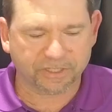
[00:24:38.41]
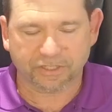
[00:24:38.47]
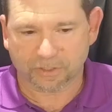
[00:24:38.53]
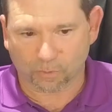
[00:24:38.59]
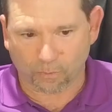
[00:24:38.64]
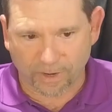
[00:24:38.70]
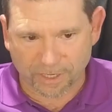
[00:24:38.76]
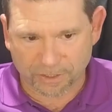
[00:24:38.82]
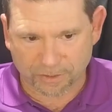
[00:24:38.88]

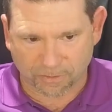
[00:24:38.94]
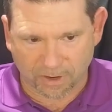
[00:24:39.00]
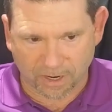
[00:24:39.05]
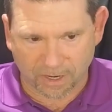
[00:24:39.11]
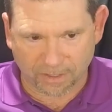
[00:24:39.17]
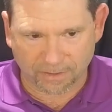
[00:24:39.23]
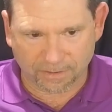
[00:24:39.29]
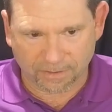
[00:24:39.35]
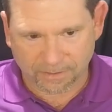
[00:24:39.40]
a
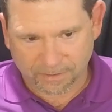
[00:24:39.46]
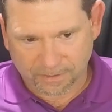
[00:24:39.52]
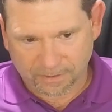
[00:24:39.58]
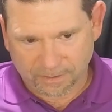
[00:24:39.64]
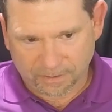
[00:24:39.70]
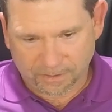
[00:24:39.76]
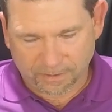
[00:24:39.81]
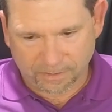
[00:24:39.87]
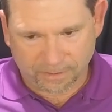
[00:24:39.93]
restaurant.
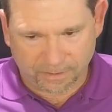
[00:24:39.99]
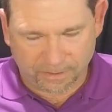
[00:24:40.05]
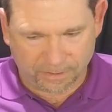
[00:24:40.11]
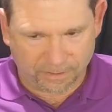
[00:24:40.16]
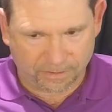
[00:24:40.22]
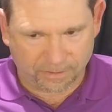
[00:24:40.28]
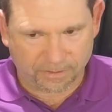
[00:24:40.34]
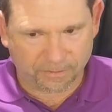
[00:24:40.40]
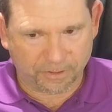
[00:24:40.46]
But